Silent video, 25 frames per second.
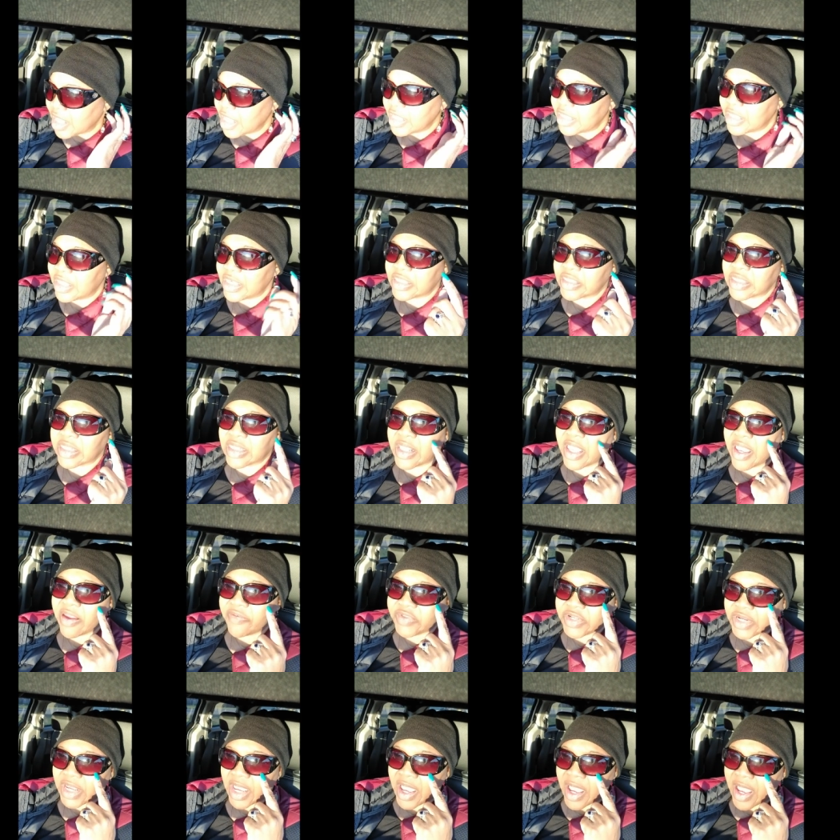this
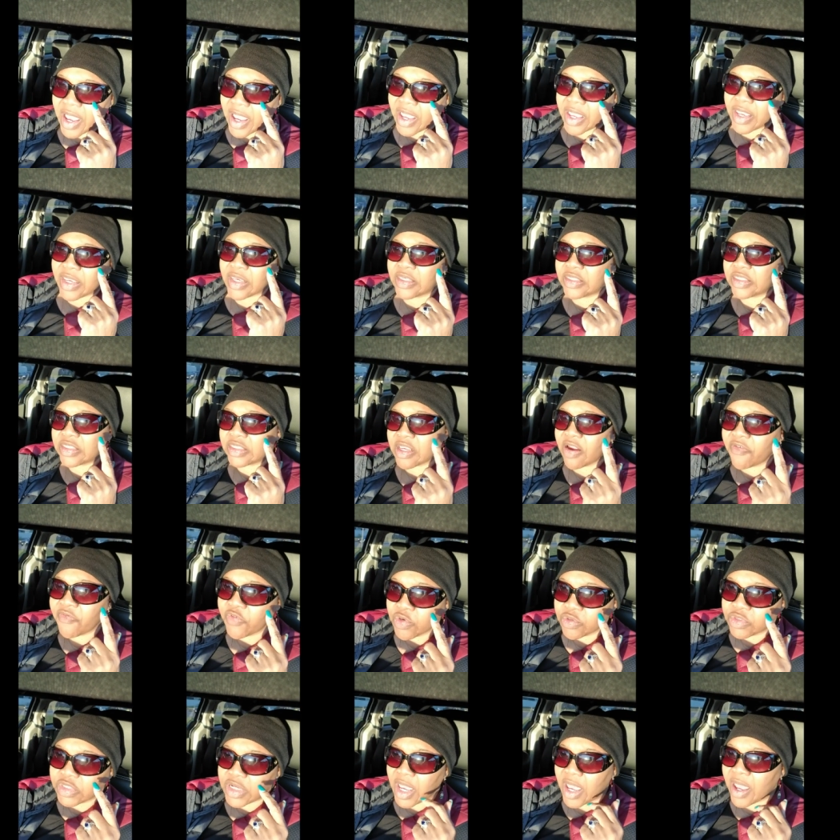left eye
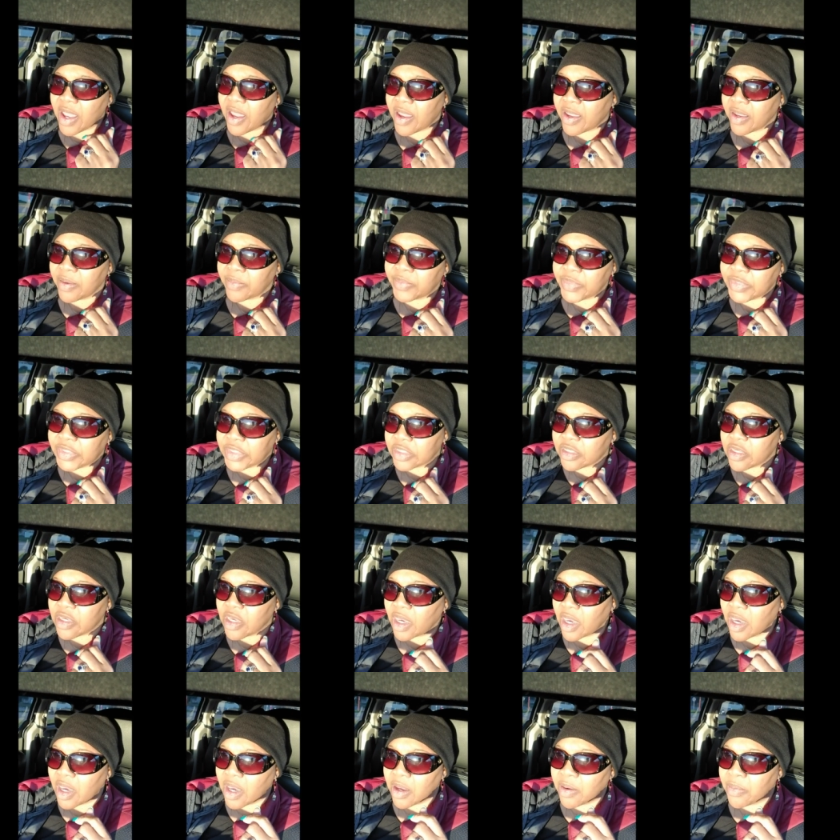several times
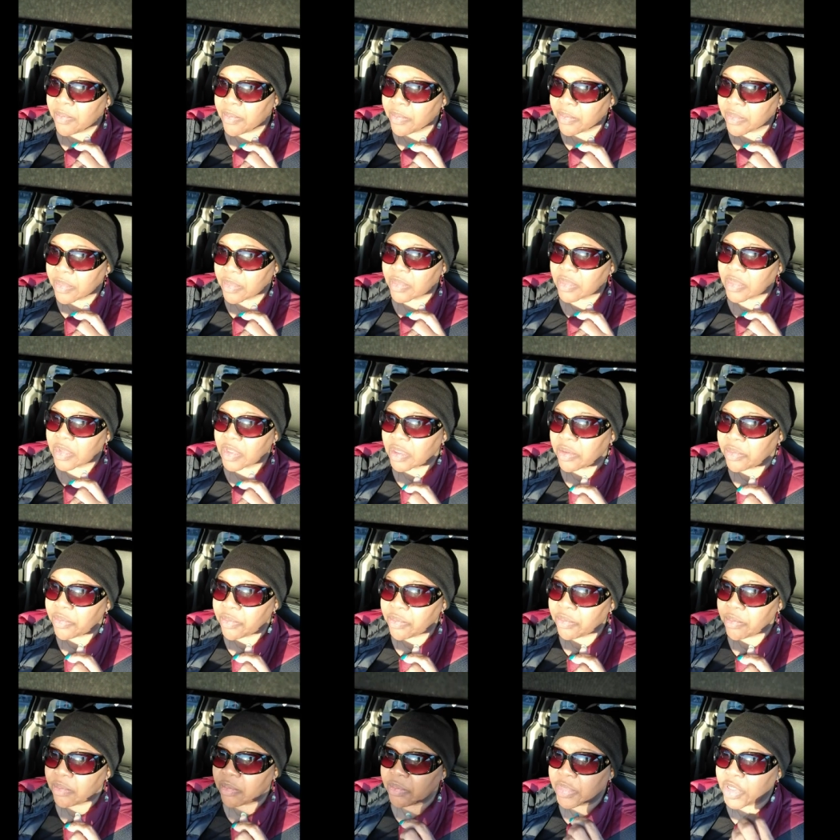
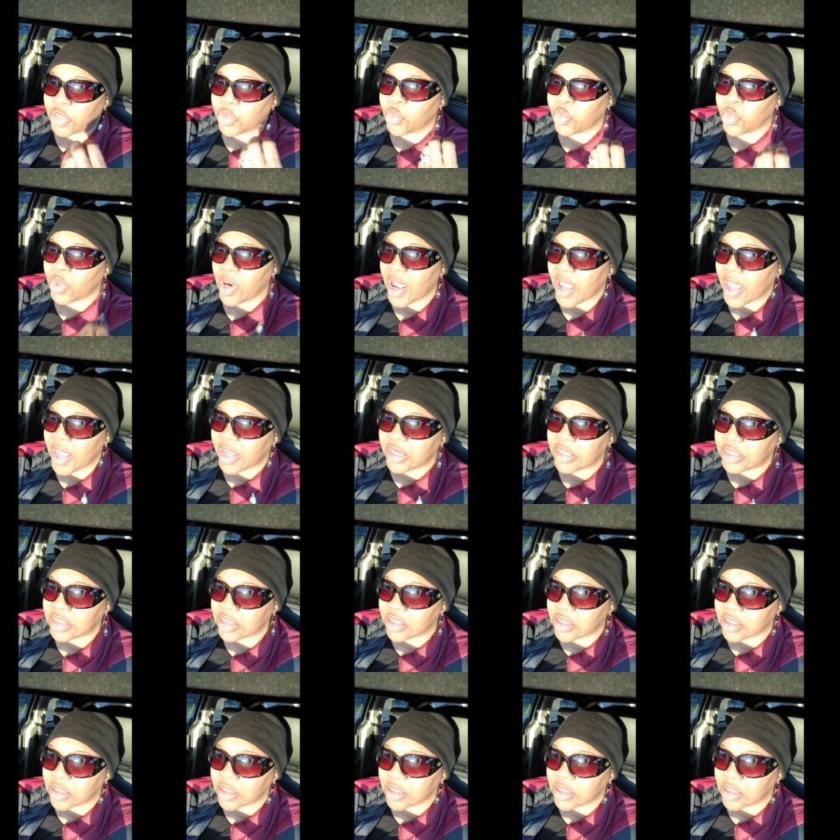um, be red,